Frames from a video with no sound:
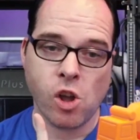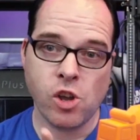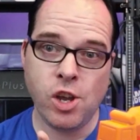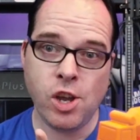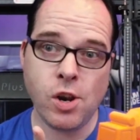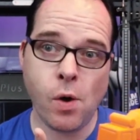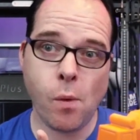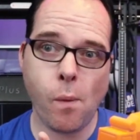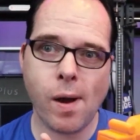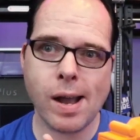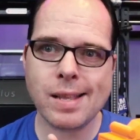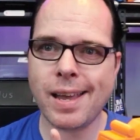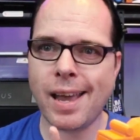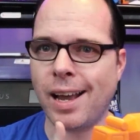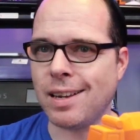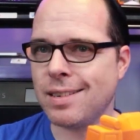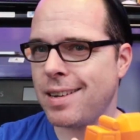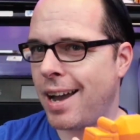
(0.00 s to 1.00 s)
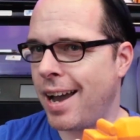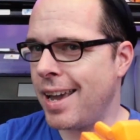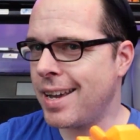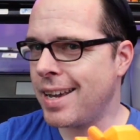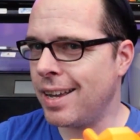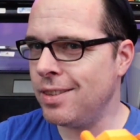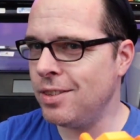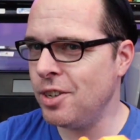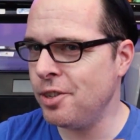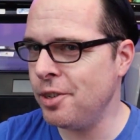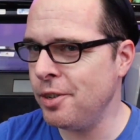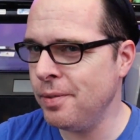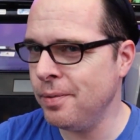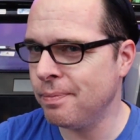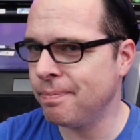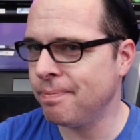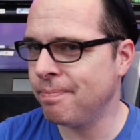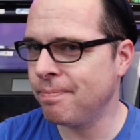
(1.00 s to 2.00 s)
You know what else I can do?
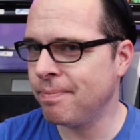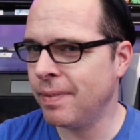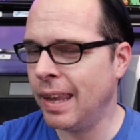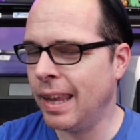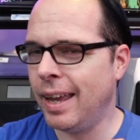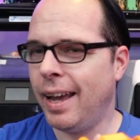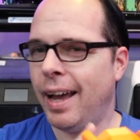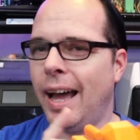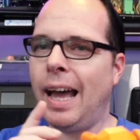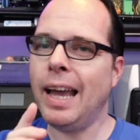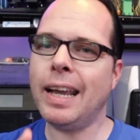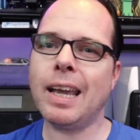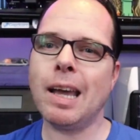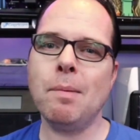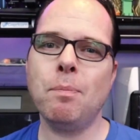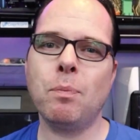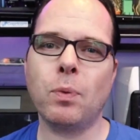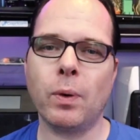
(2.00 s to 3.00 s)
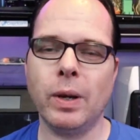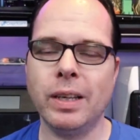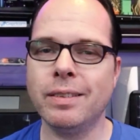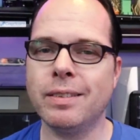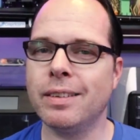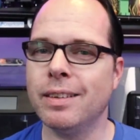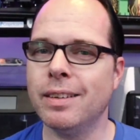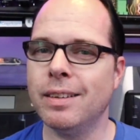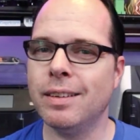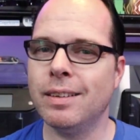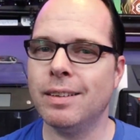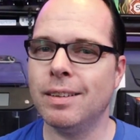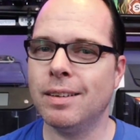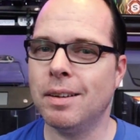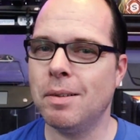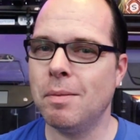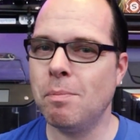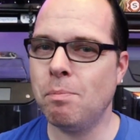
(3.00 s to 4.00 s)
I can print
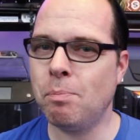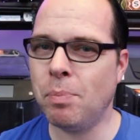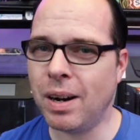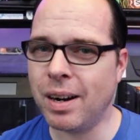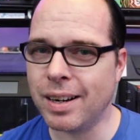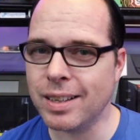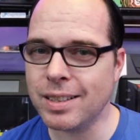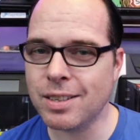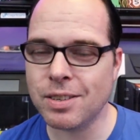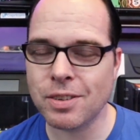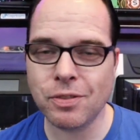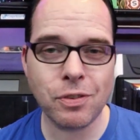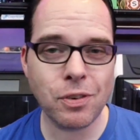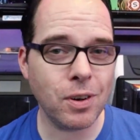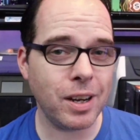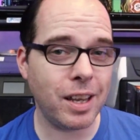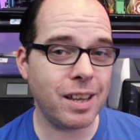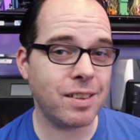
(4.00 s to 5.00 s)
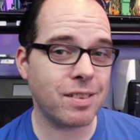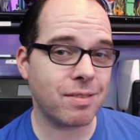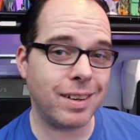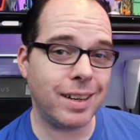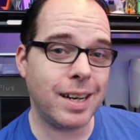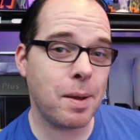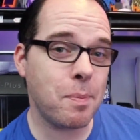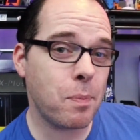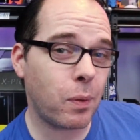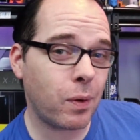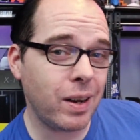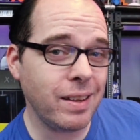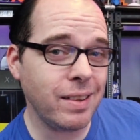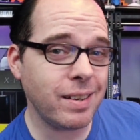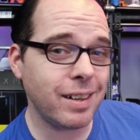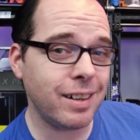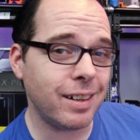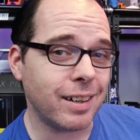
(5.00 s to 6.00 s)
parts for a 3D
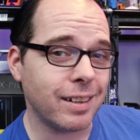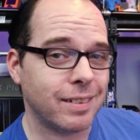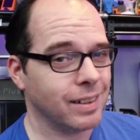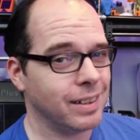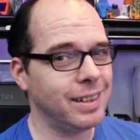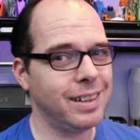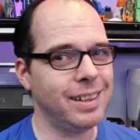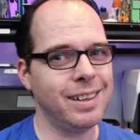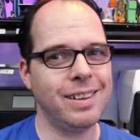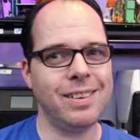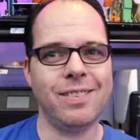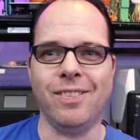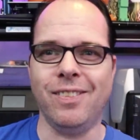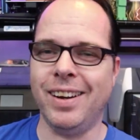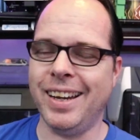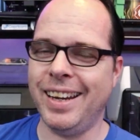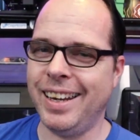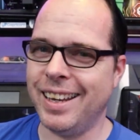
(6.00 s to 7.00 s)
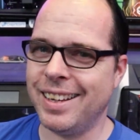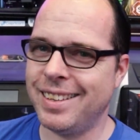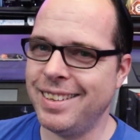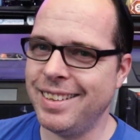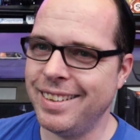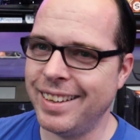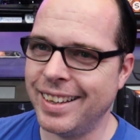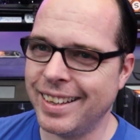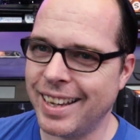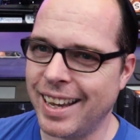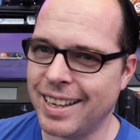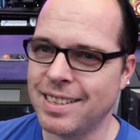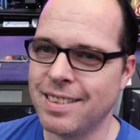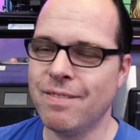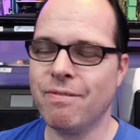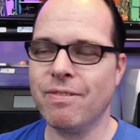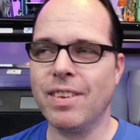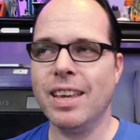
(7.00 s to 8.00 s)
printer. Why not doing that?
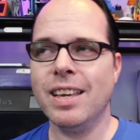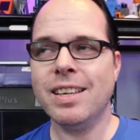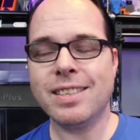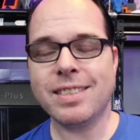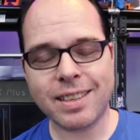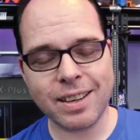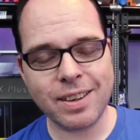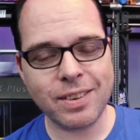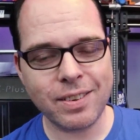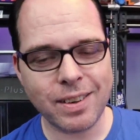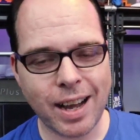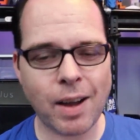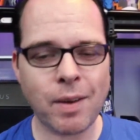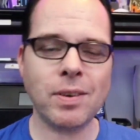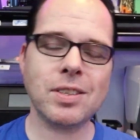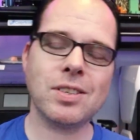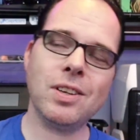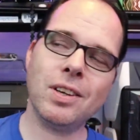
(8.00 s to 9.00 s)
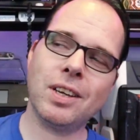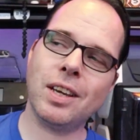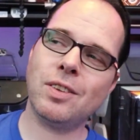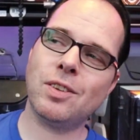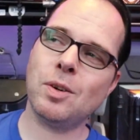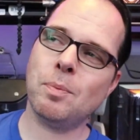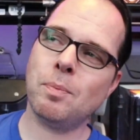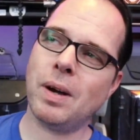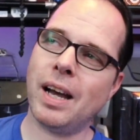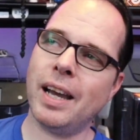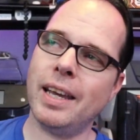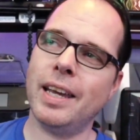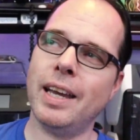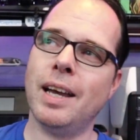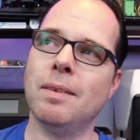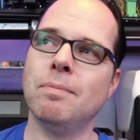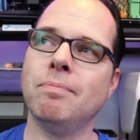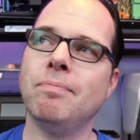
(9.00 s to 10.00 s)
So I was looking to my, uh,